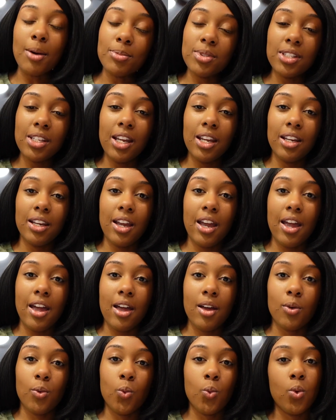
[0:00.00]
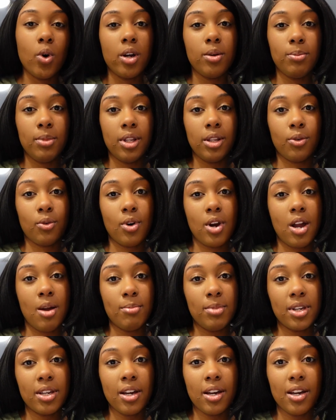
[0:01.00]
I'm staying at 1
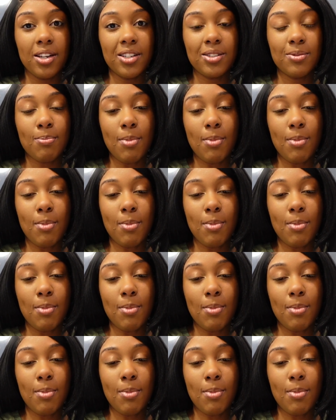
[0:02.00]
milligram because